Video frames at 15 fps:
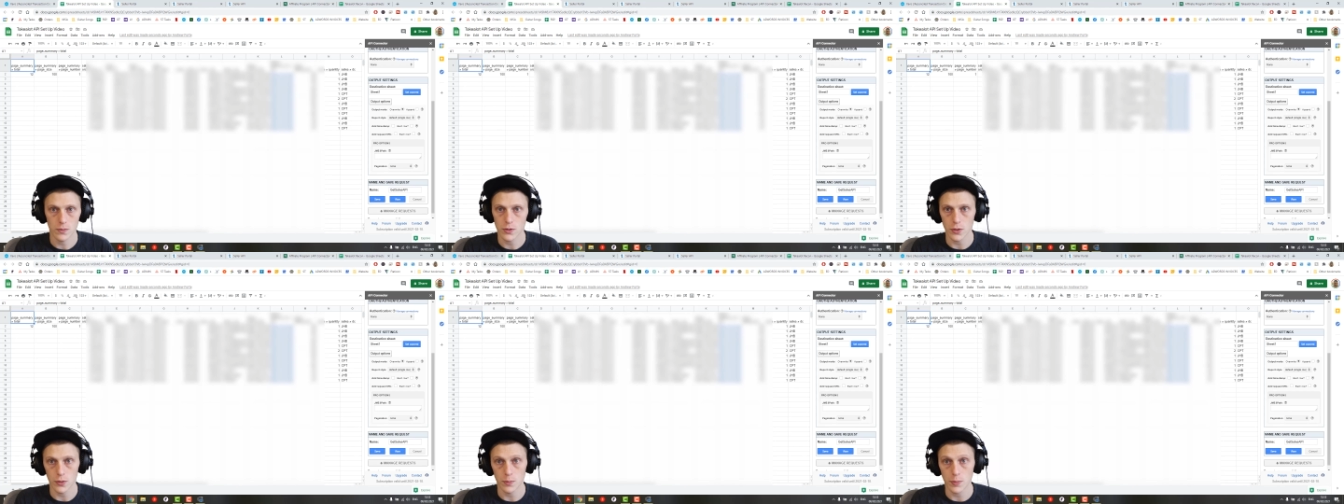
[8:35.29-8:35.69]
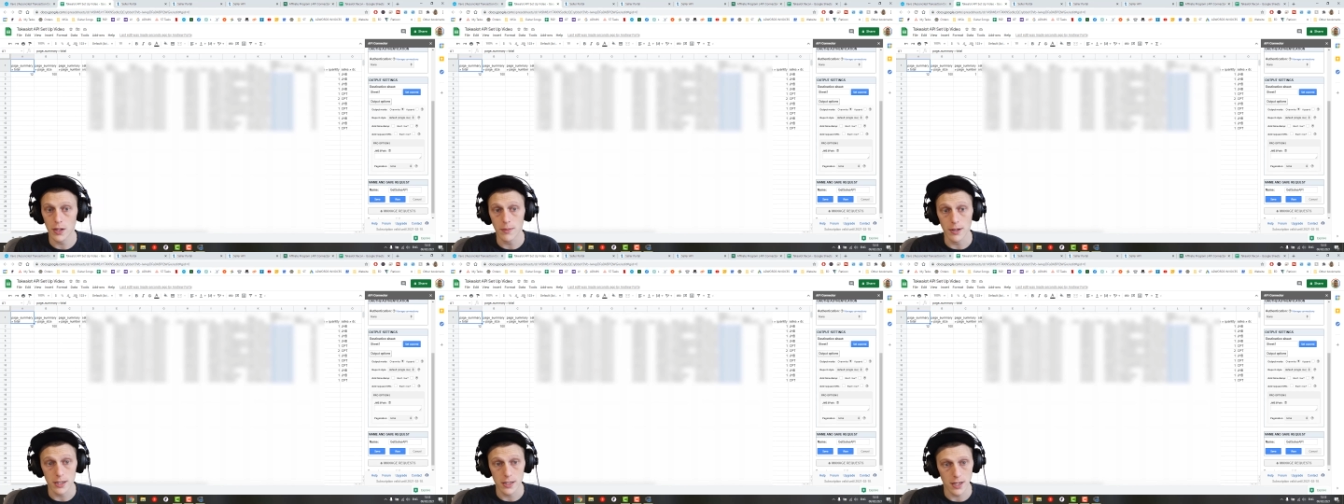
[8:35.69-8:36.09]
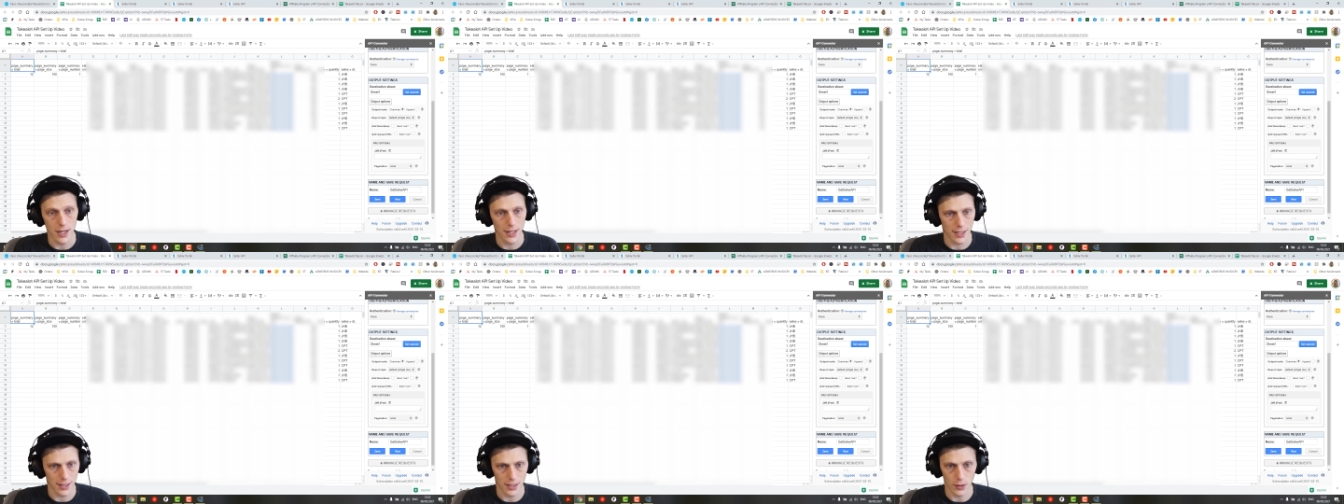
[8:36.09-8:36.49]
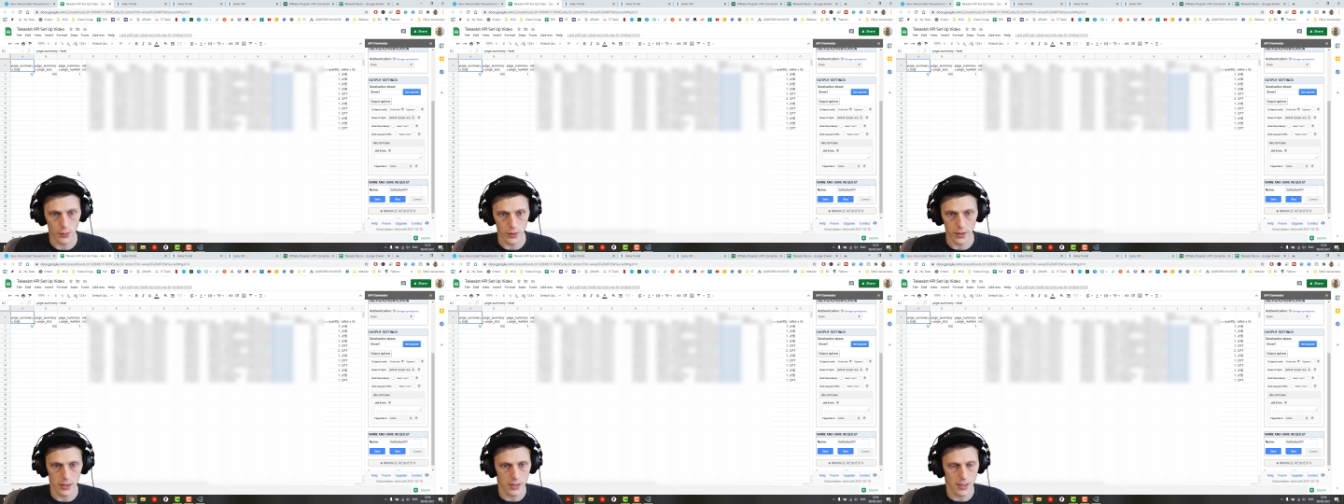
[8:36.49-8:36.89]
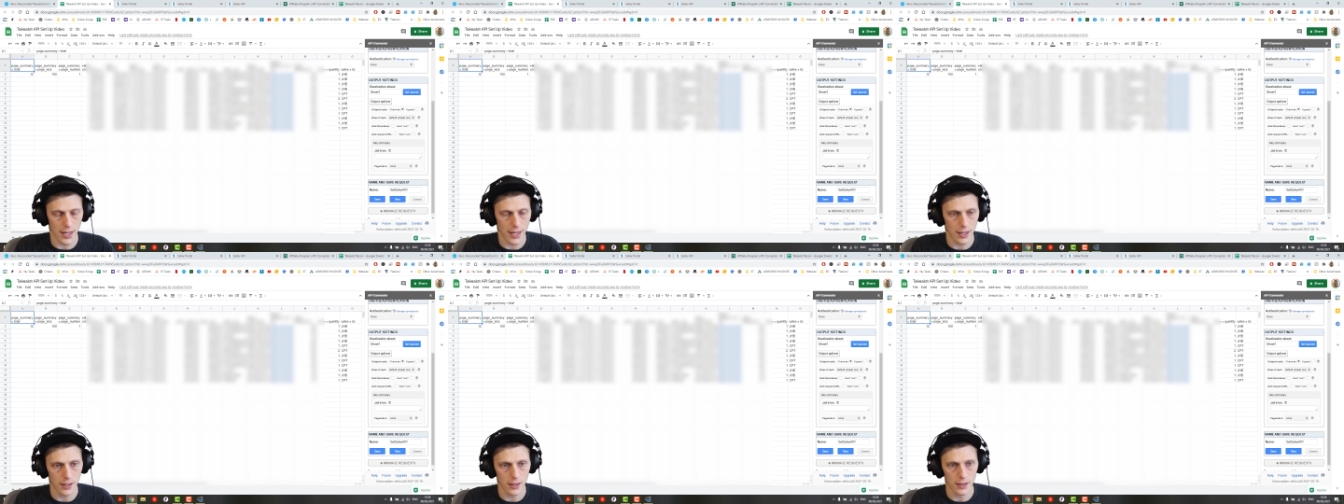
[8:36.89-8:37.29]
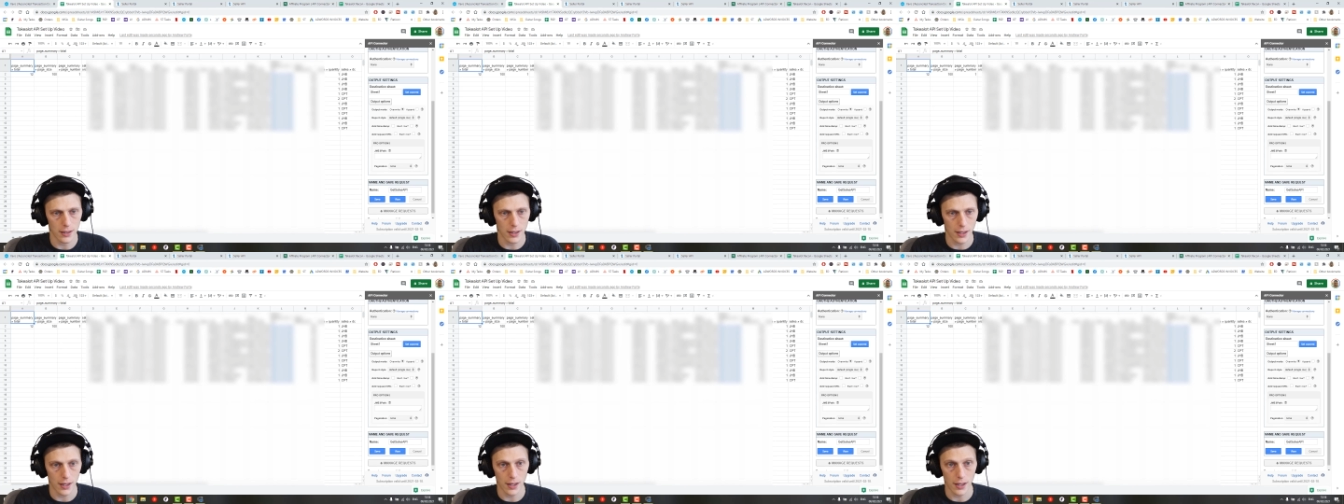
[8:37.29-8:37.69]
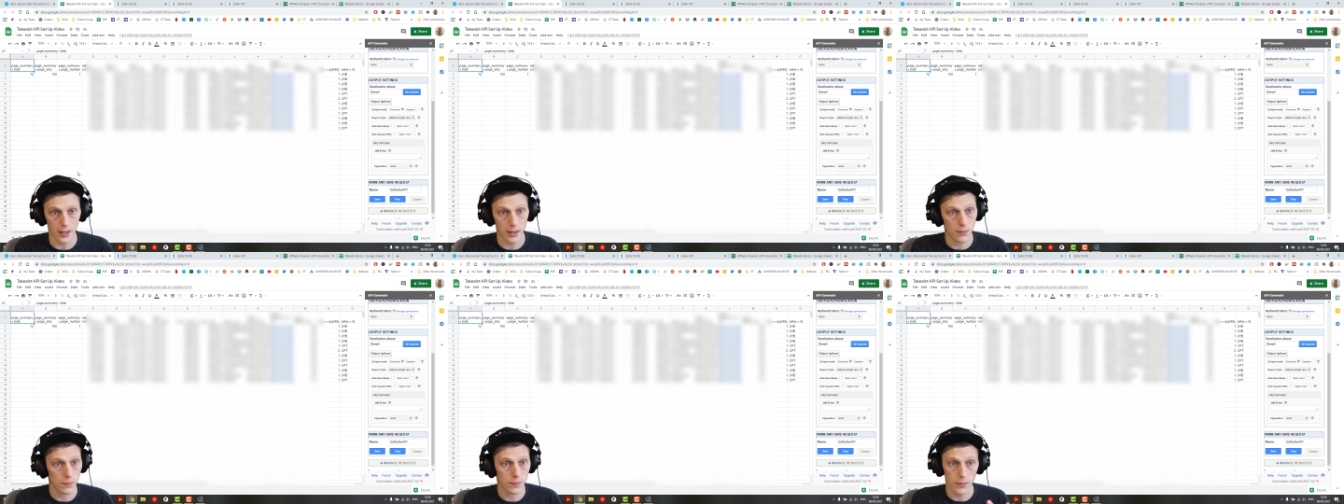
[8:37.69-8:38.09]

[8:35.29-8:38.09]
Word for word: do pretty much anything with this data uh,